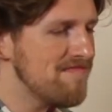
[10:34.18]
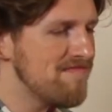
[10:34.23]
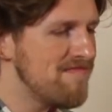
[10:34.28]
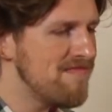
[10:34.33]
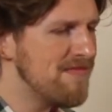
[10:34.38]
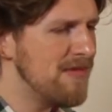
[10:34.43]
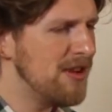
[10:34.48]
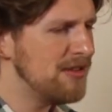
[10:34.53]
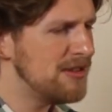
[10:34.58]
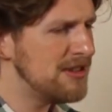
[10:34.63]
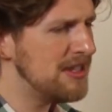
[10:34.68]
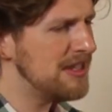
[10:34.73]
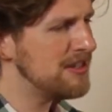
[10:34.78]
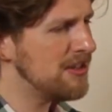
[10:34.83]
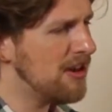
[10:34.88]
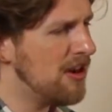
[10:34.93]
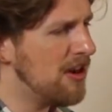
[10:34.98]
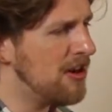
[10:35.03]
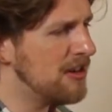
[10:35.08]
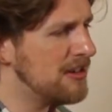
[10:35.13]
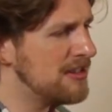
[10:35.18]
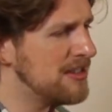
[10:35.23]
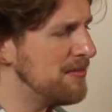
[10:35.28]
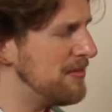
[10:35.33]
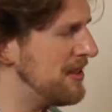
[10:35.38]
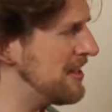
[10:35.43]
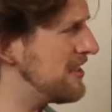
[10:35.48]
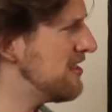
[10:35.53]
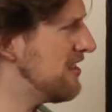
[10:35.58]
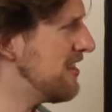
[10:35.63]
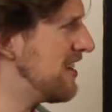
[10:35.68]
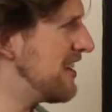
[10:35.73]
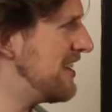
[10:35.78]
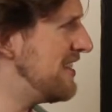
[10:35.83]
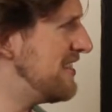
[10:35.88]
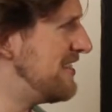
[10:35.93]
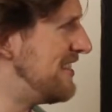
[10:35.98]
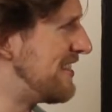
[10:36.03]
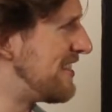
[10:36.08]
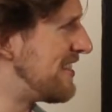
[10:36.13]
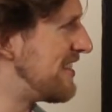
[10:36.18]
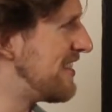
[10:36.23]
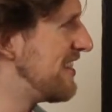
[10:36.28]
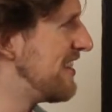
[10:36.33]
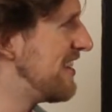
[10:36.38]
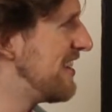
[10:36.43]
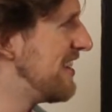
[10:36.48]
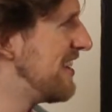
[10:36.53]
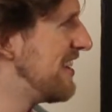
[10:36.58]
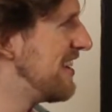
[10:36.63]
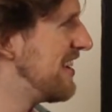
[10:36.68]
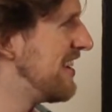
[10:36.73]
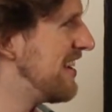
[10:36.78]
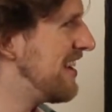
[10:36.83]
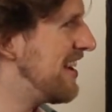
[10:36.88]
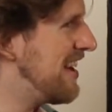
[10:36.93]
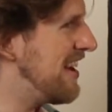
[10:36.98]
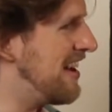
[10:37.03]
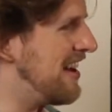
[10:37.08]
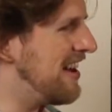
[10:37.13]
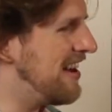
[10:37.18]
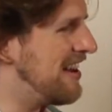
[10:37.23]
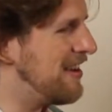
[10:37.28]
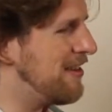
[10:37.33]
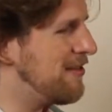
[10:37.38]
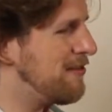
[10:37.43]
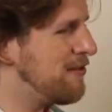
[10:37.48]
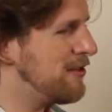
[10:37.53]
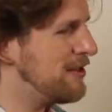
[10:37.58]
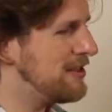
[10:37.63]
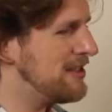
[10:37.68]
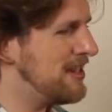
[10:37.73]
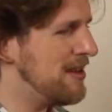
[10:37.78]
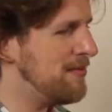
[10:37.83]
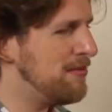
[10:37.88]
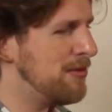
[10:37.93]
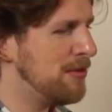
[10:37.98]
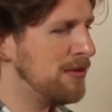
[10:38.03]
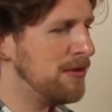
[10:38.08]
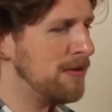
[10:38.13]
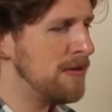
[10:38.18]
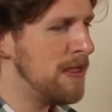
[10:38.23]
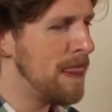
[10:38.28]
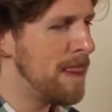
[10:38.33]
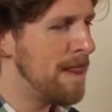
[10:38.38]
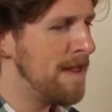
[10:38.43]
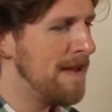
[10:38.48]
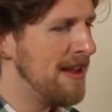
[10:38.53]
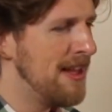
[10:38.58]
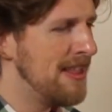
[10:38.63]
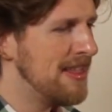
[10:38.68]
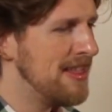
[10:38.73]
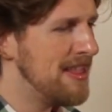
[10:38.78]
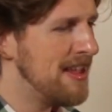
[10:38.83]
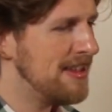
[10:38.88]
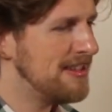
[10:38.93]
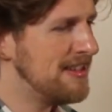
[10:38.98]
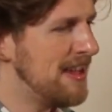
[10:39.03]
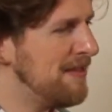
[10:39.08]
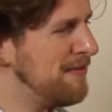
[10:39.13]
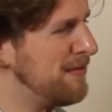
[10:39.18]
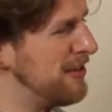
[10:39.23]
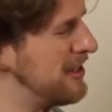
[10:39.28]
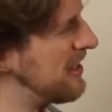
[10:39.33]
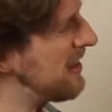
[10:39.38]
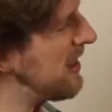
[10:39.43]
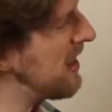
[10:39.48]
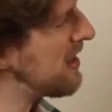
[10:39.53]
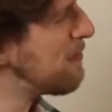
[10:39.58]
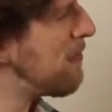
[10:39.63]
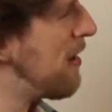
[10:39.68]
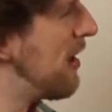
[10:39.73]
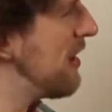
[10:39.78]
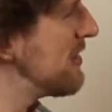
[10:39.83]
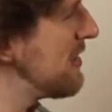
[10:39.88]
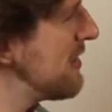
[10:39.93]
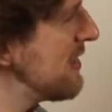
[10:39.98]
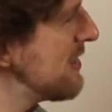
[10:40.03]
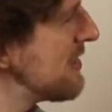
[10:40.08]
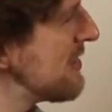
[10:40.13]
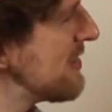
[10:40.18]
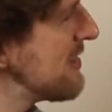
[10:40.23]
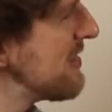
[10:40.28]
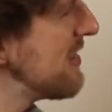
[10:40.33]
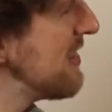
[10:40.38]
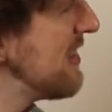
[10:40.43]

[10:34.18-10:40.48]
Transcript: Those things are hard. Some things are a lot easier. For example, there's not really a lot of politics,